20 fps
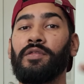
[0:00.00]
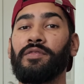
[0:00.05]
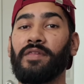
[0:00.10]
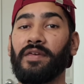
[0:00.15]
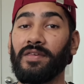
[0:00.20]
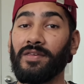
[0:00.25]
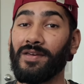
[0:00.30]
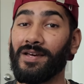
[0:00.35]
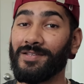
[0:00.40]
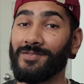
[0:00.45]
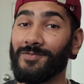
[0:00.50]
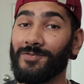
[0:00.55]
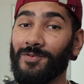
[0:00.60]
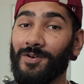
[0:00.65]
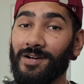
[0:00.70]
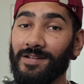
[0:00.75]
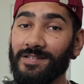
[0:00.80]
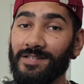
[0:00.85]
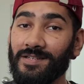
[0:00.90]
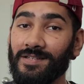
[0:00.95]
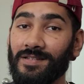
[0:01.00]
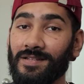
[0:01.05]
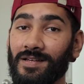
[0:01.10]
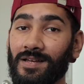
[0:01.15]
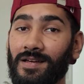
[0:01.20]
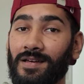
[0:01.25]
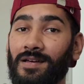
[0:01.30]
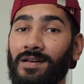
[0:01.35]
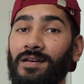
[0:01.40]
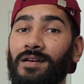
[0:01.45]
thank you guys for watching.
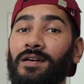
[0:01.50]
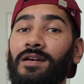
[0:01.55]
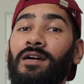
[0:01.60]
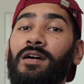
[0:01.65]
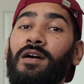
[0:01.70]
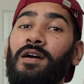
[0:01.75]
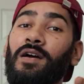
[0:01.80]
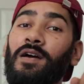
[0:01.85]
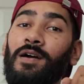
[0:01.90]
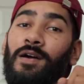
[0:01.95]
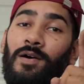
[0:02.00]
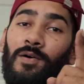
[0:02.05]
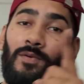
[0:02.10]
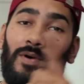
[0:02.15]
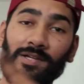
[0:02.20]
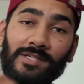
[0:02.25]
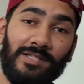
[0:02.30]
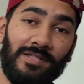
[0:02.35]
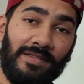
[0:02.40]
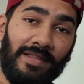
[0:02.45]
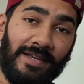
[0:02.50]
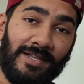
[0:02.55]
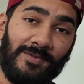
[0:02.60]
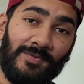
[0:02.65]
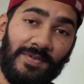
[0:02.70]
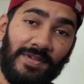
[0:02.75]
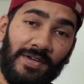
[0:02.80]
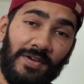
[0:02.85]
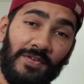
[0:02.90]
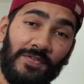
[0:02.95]
Watch the next
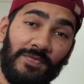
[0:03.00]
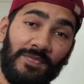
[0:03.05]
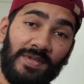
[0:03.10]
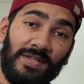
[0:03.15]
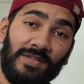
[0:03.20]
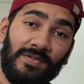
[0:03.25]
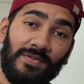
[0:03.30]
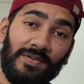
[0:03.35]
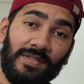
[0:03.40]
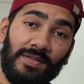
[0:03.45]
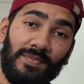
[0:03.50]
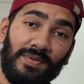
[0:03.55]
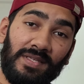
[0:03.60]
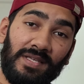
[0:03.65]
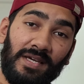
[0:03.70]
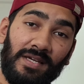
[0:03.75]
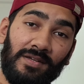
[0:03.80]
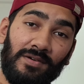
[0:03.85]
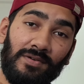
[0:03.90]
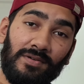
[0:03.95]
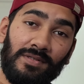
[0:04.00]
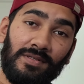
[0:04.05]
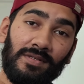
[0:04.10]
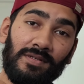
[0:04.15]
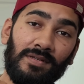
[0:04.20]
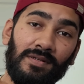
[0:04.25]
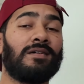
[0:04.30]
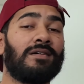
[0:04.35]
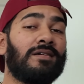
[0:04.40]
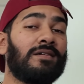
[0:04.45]
video of me doing the potatoes.